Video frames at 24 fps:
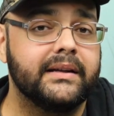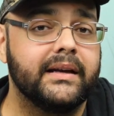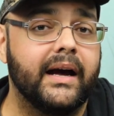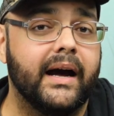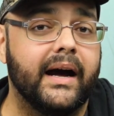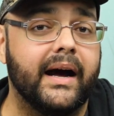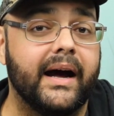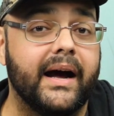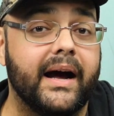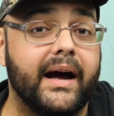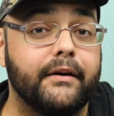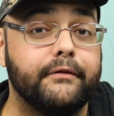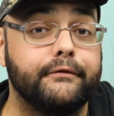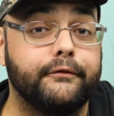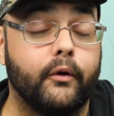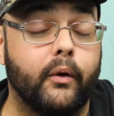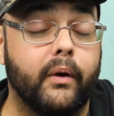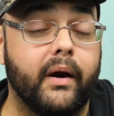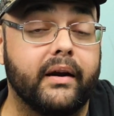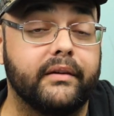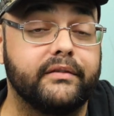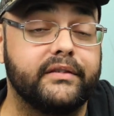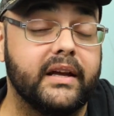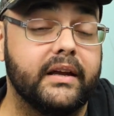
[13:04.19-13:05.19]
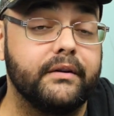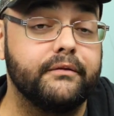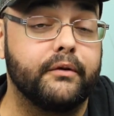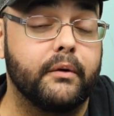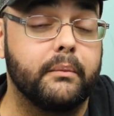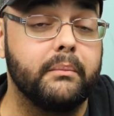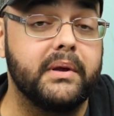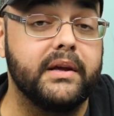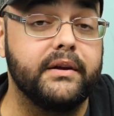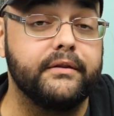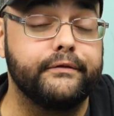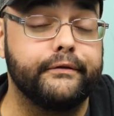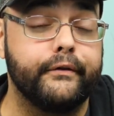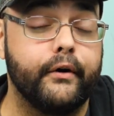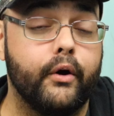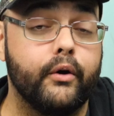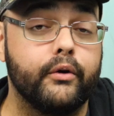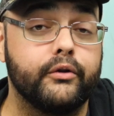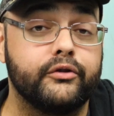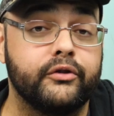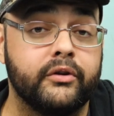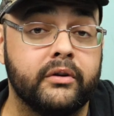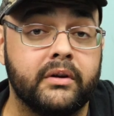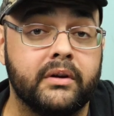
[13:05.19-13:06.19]
4 out of 10 for me,
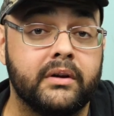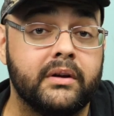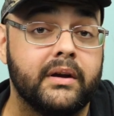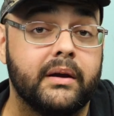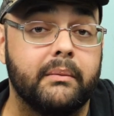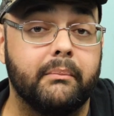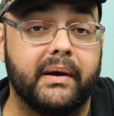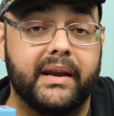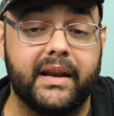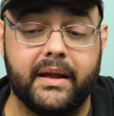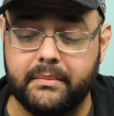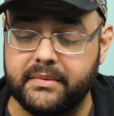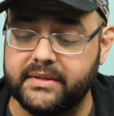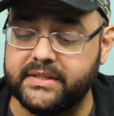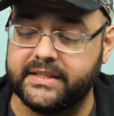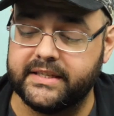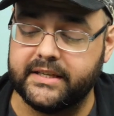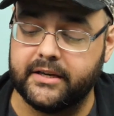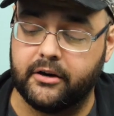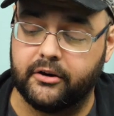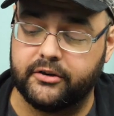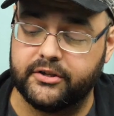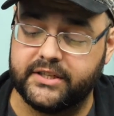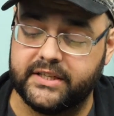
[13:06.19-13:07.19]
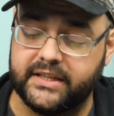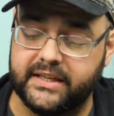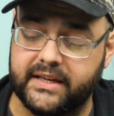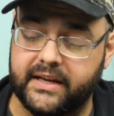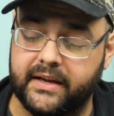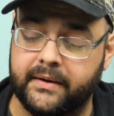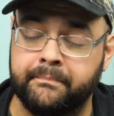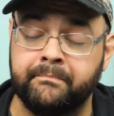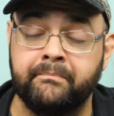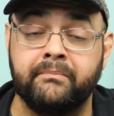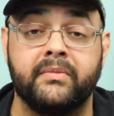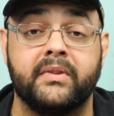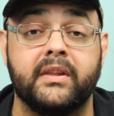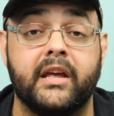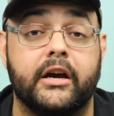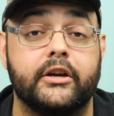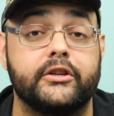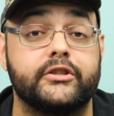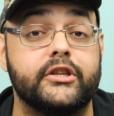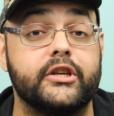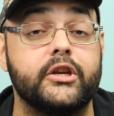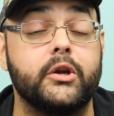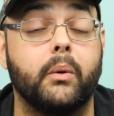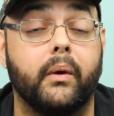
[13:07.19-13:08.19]
folks. My name is Zee Garcia. I'll
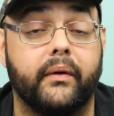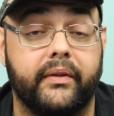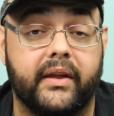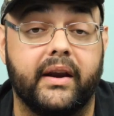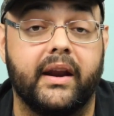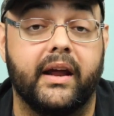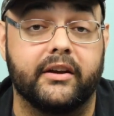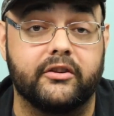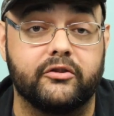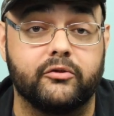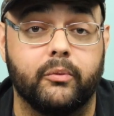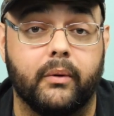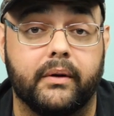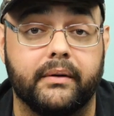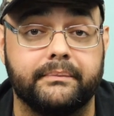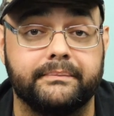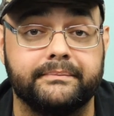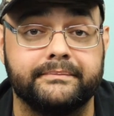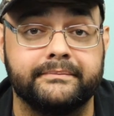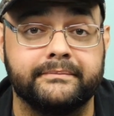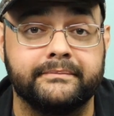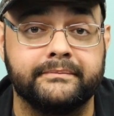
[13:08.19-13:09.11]
see you on the next one.